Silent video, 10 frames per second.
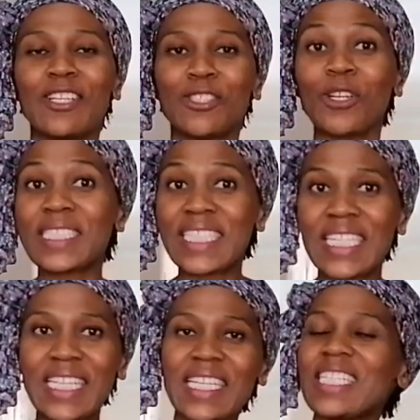So
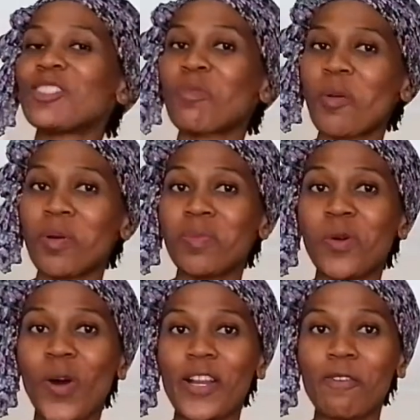tea is
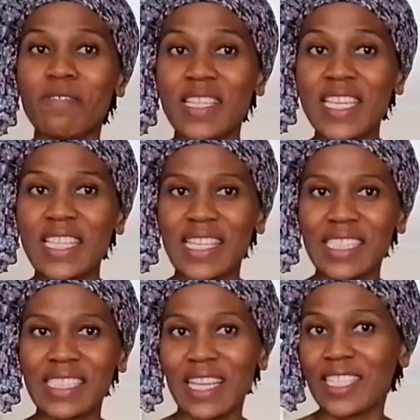probably one of the
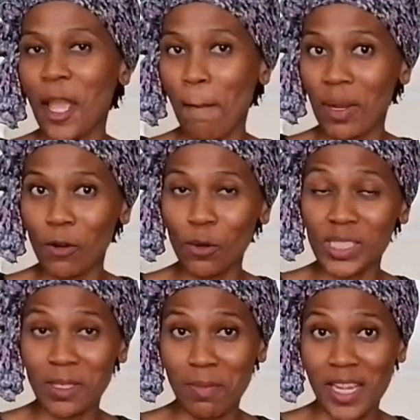things that a
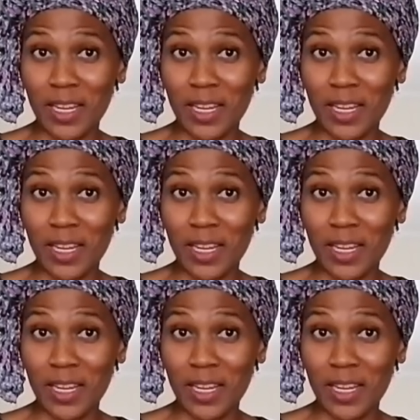makoti